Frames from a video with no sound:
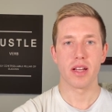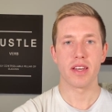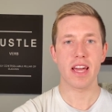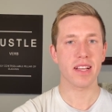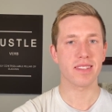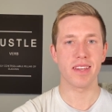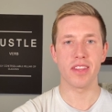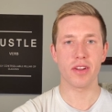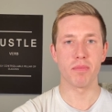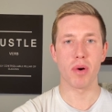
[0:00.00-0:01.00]
Next,
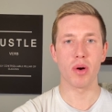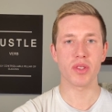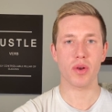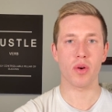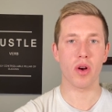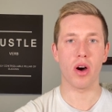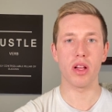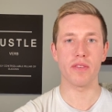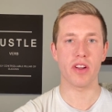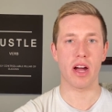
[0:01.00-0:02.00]
either most or all
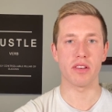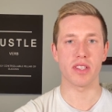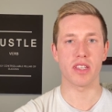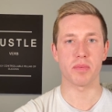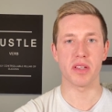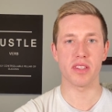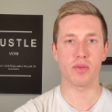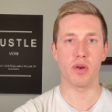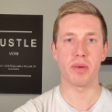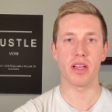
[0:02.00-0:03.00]
of your housing expenses
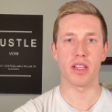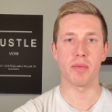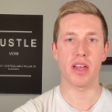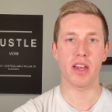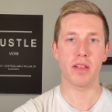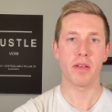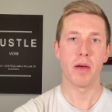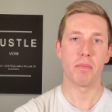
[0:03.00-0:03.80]
will be eliminated